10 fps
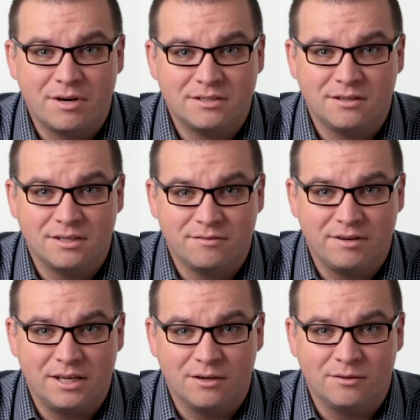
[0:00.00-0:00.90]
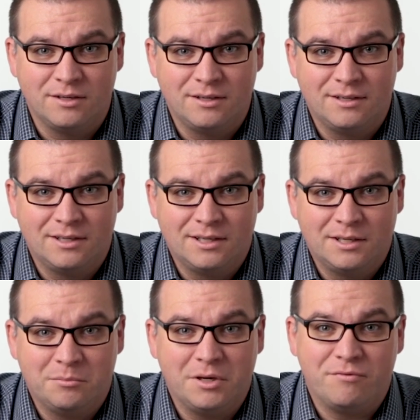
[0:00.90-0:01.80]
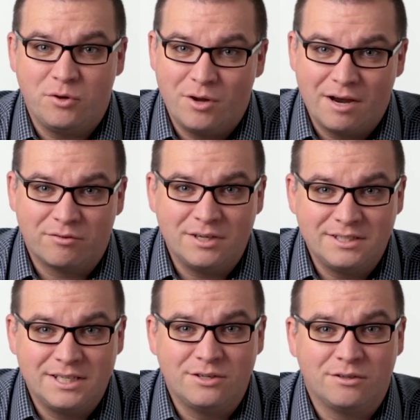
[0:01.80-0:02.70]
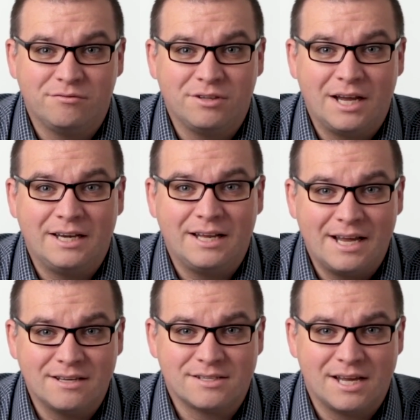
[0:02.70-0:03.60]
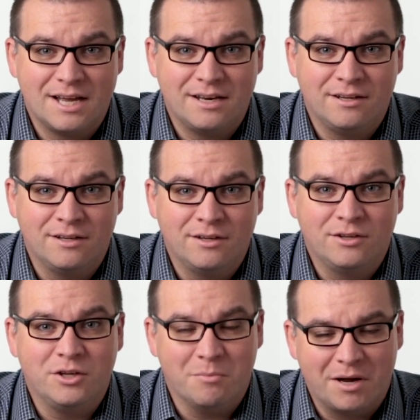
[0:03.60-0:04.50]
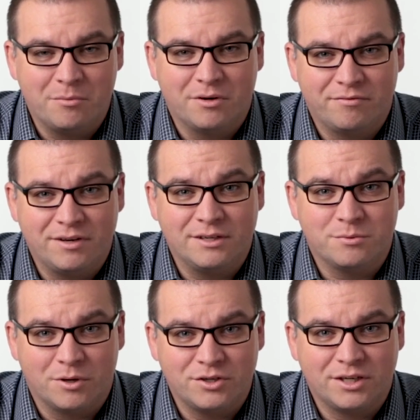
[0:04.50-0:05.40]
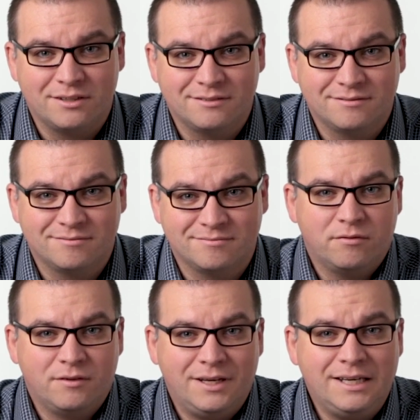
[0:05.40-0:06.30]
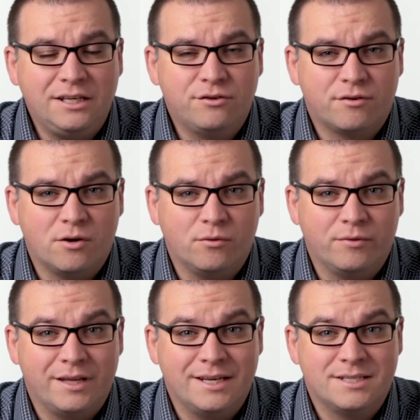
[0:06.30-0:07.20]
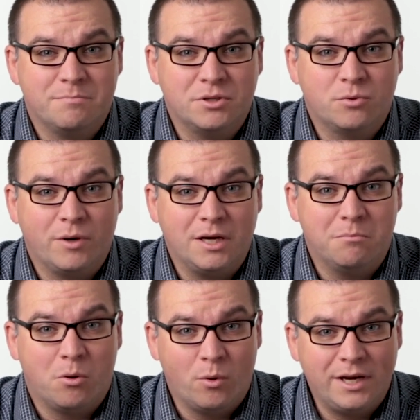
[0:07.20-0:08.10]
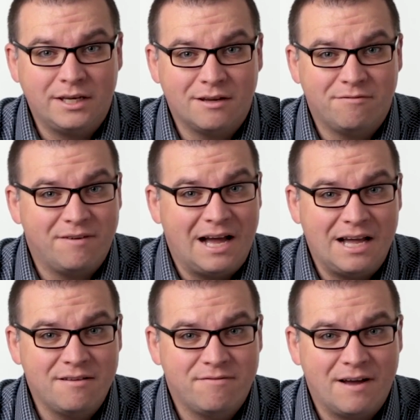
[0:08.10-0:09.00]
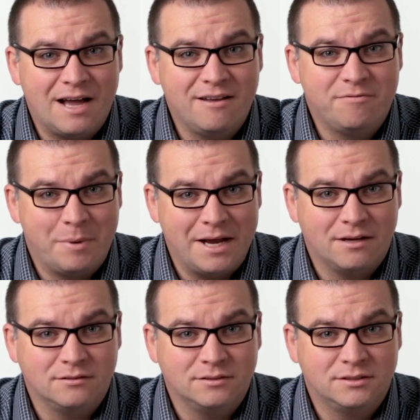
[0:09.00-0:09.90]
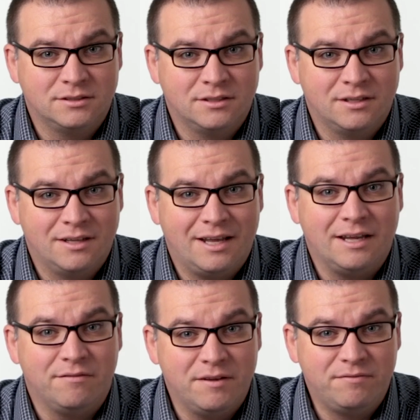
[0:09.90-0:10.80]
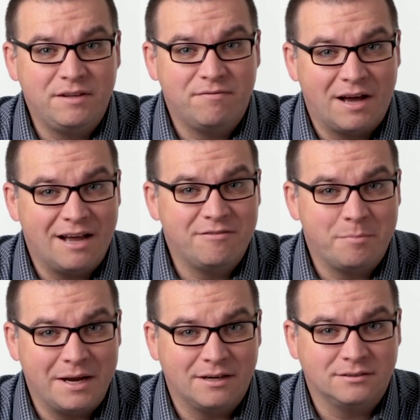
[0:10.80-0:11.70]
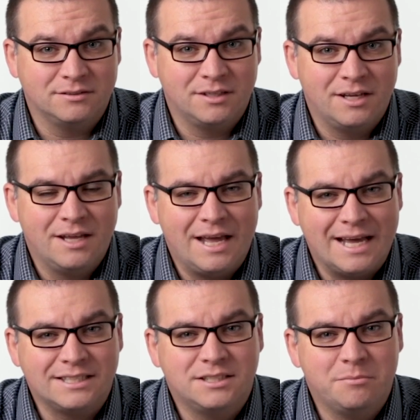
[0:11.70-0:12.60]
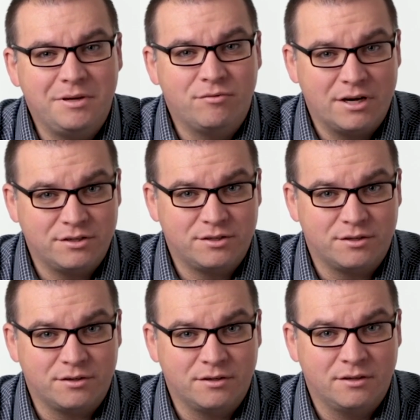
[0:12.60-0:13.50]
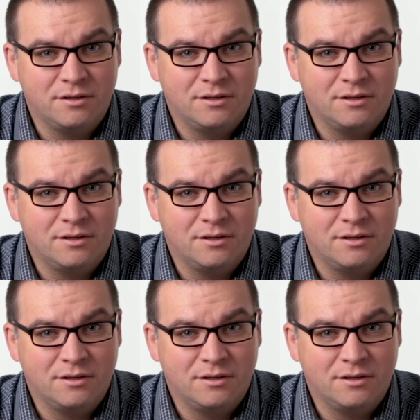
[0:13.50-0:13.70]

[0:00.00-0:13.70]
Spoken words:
the rest of this video. But if you ever intend on flying it outside, you might want to finish watching. Any drone that is between 0.55 pounds and 55 pounds has to be registered